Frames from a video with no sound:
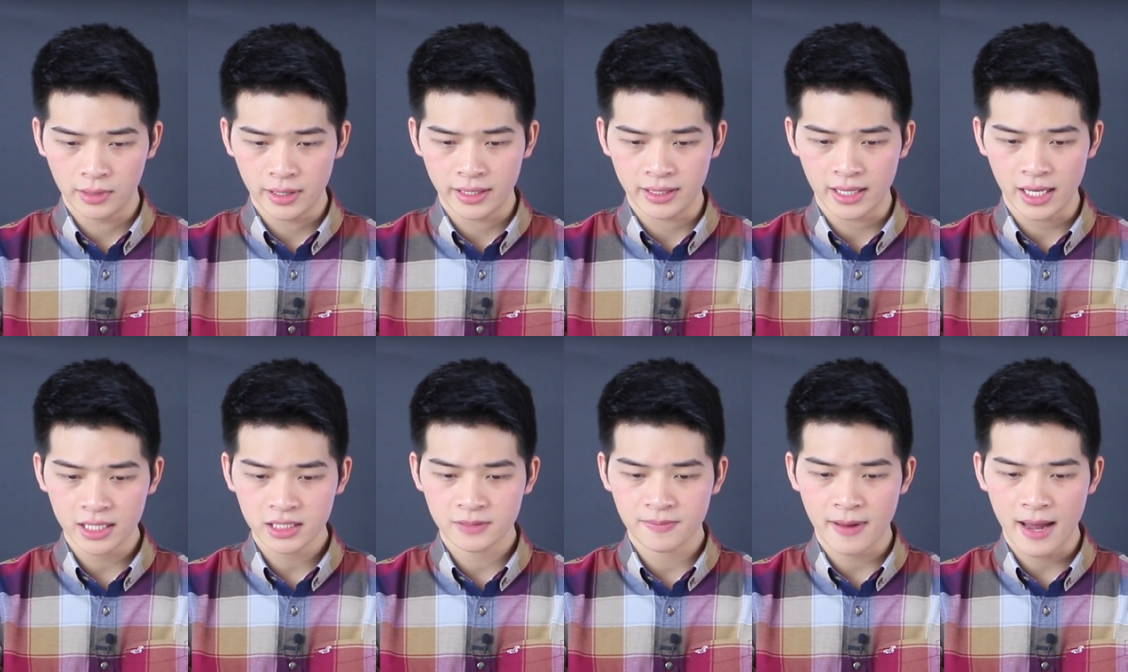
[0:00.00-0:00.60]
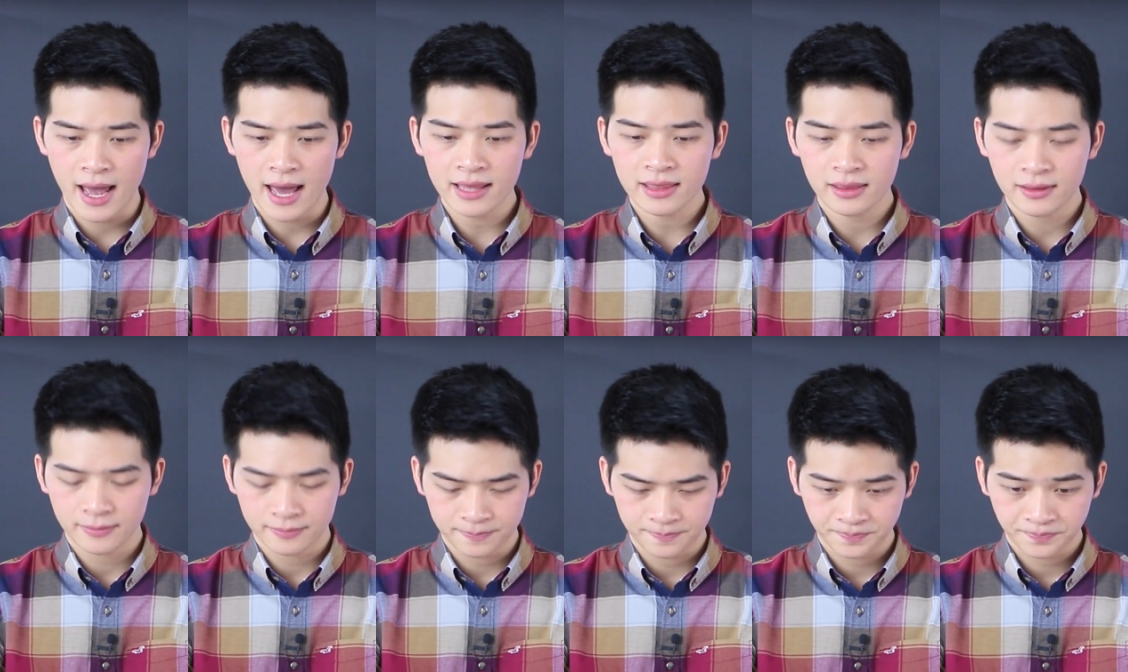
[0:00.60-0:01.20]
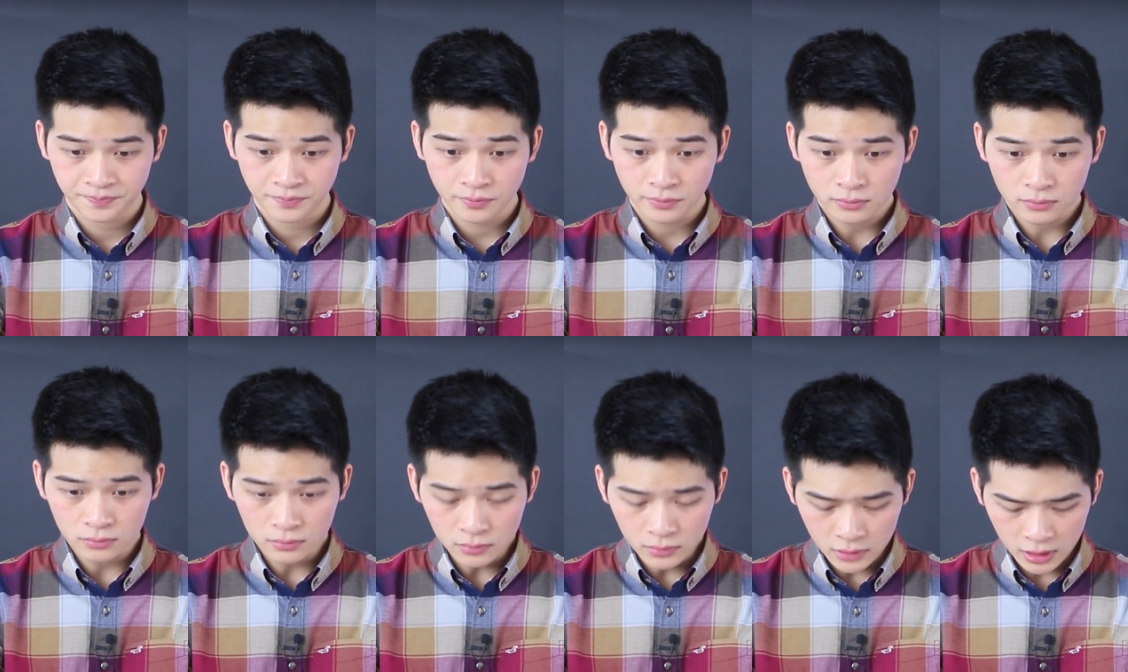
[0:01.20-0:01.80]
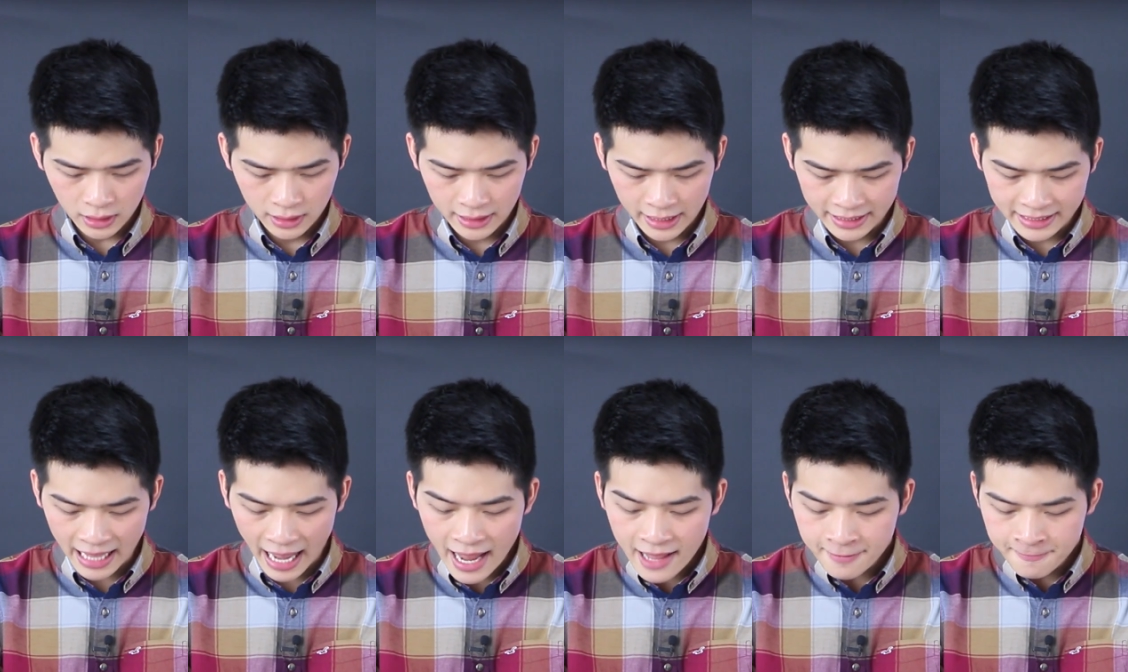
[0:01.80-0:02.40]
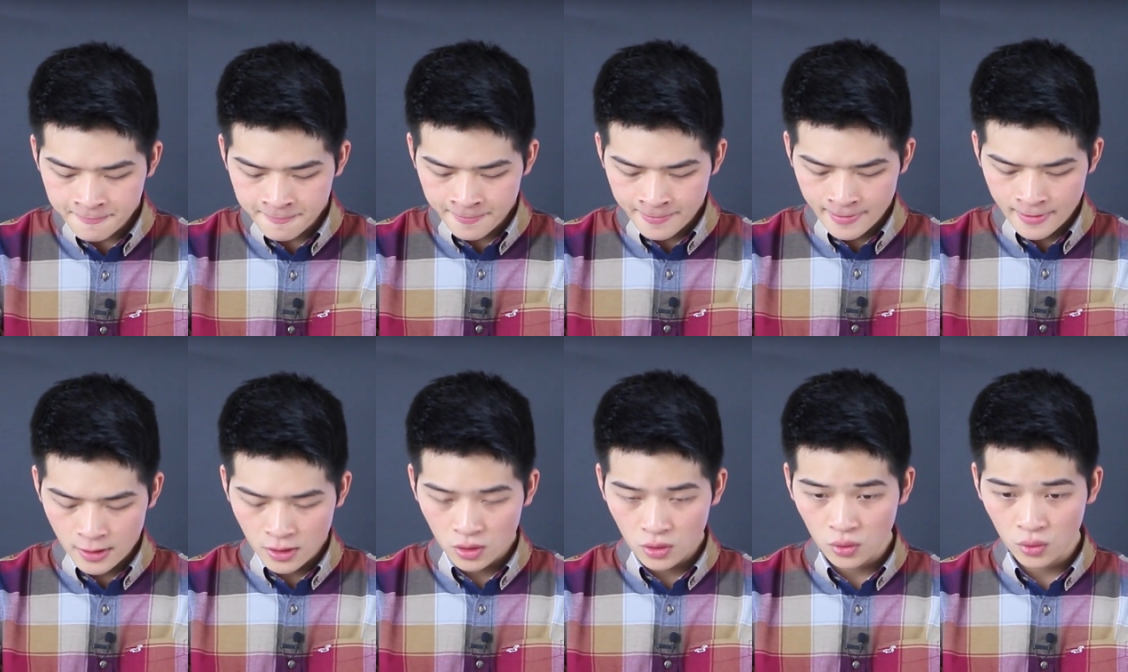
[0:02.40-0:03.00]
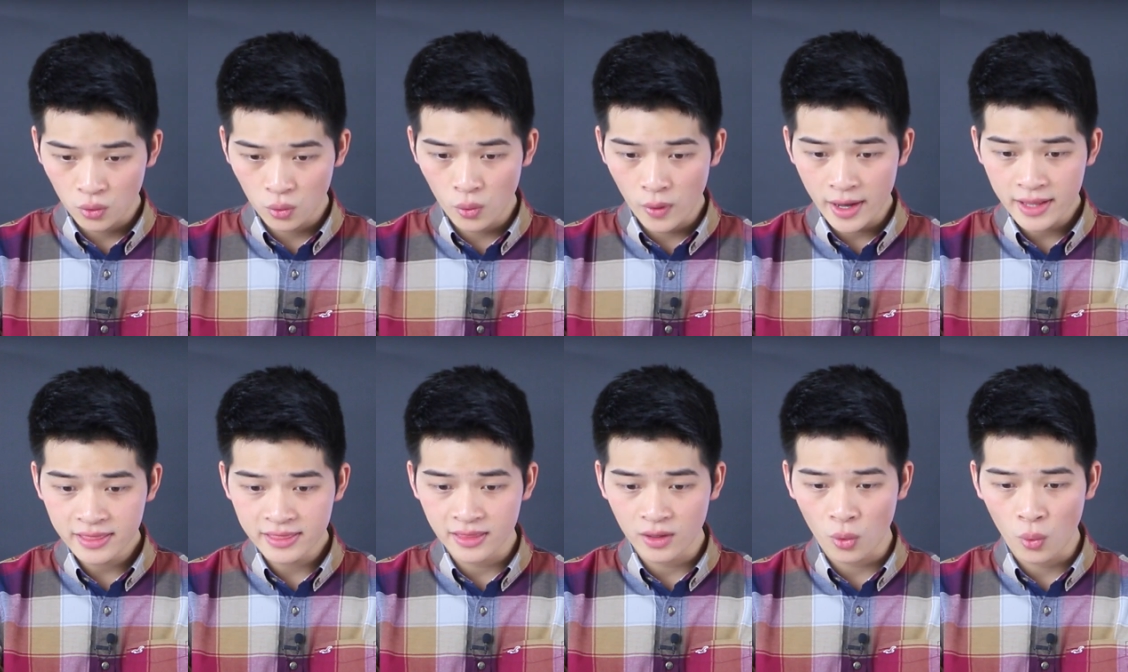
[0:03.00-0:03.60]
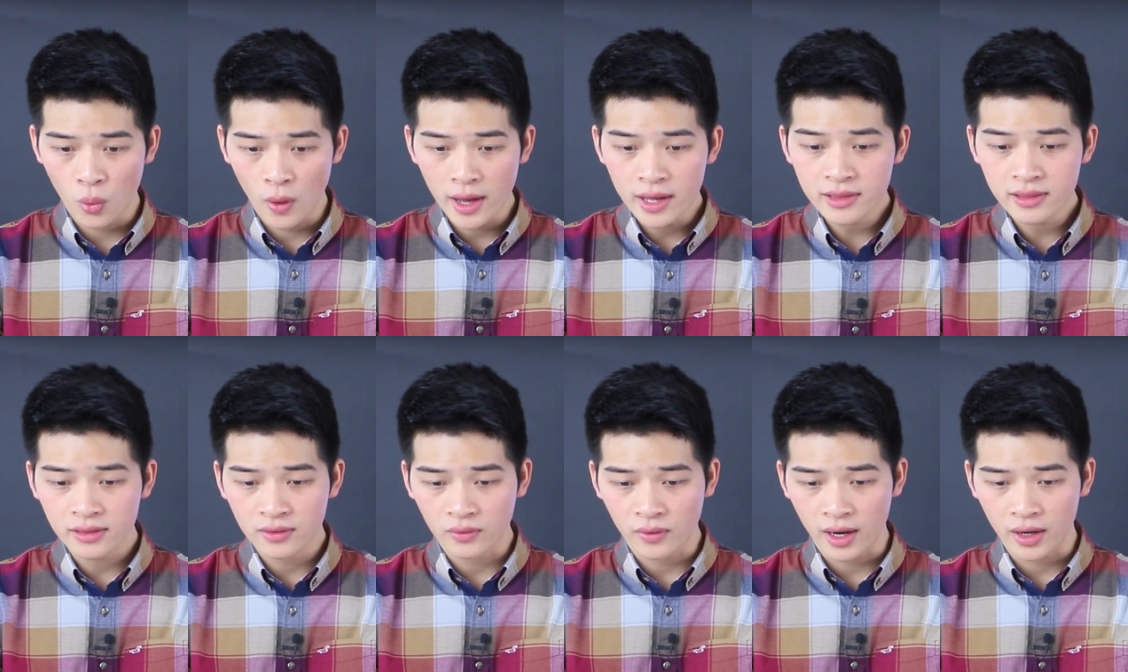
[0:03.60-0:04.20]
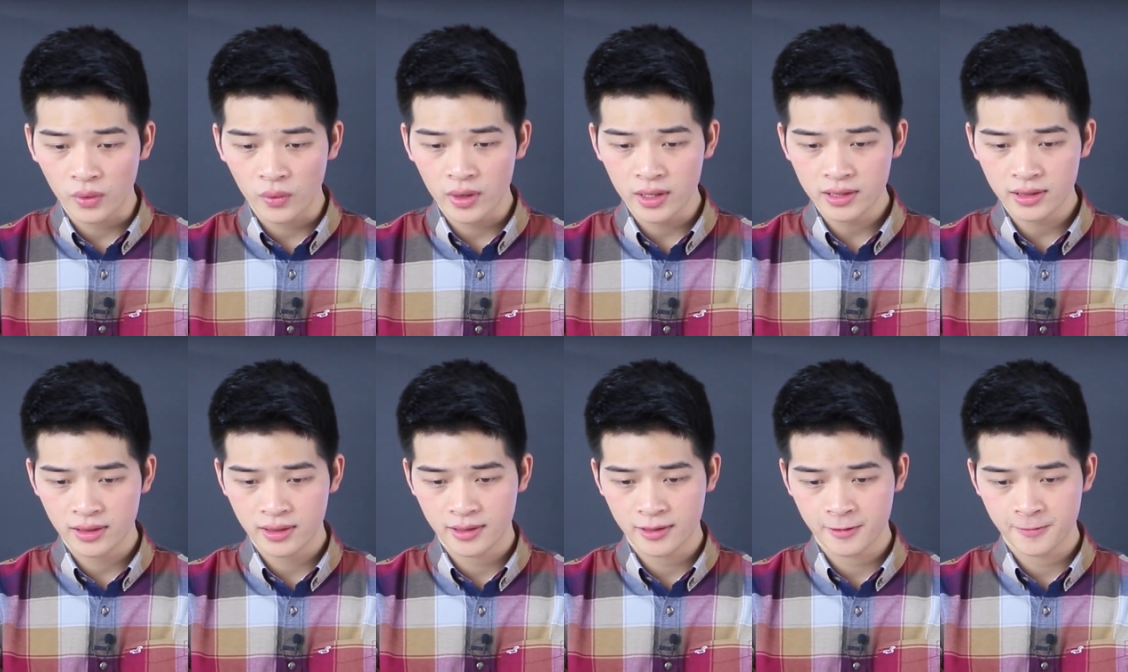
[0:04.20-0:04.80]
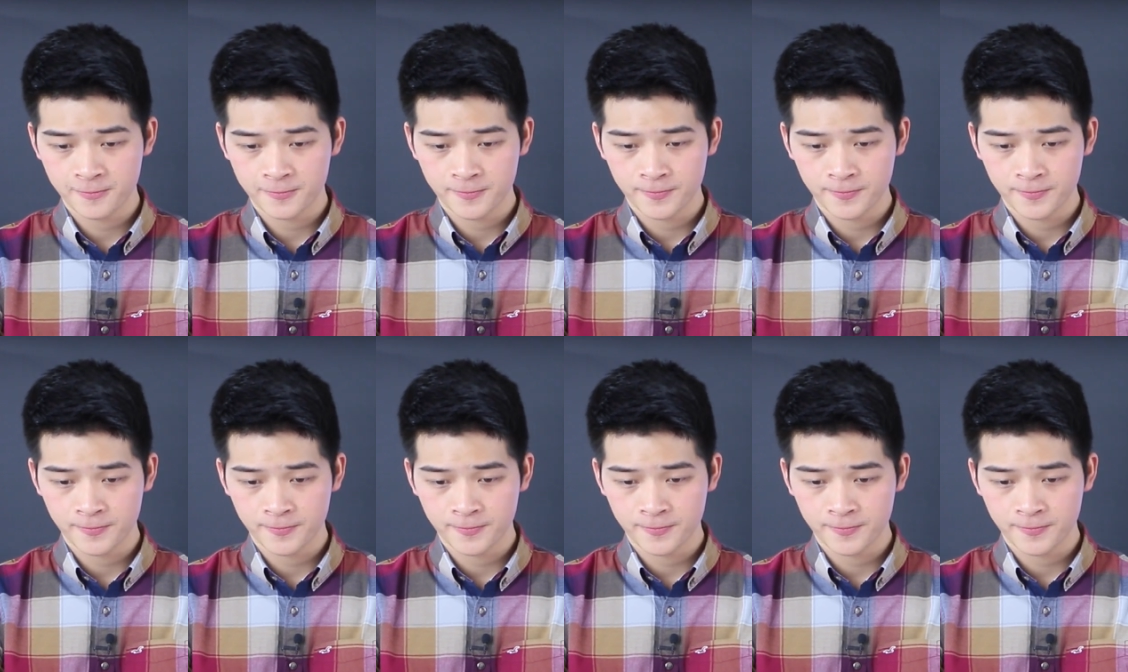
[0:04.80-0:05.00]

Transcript: Index path like that, with the width, right, with